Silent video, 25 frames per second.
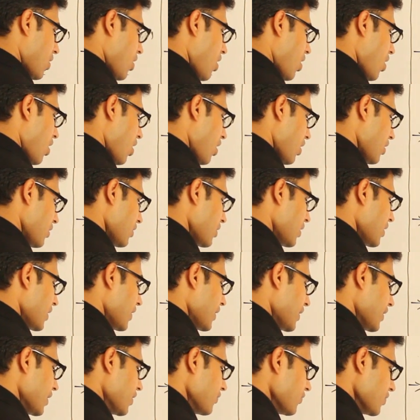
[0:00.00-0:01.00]
Or
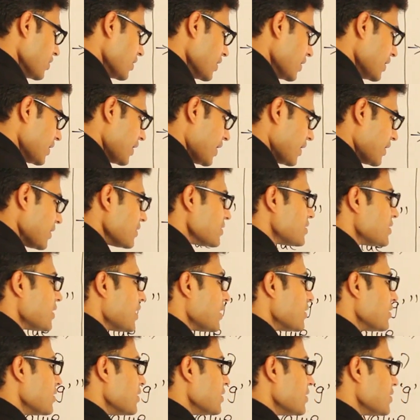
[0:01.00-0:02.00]
if you didn't
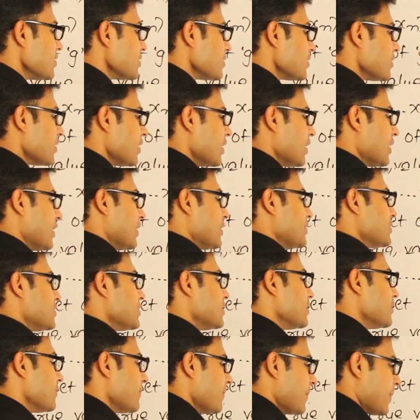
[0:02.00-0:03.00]
understand this,
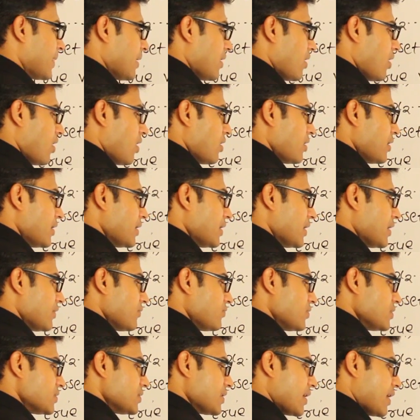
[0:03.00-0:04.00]
see, already
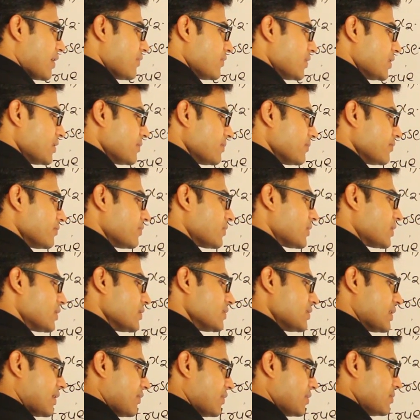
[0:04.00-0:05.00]
f is having
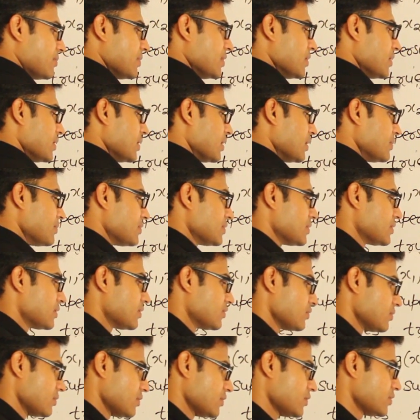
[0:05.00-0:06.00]
7 minterms,
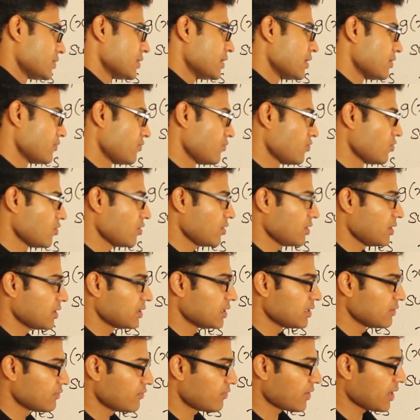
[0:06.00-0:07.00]
therefore
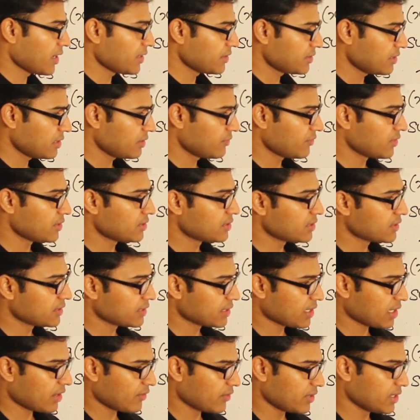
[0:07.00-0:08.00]
the function which
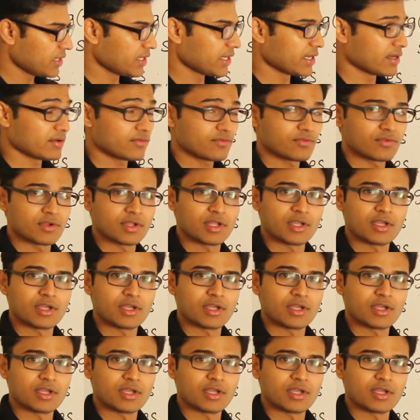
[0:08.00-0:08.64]
is covering f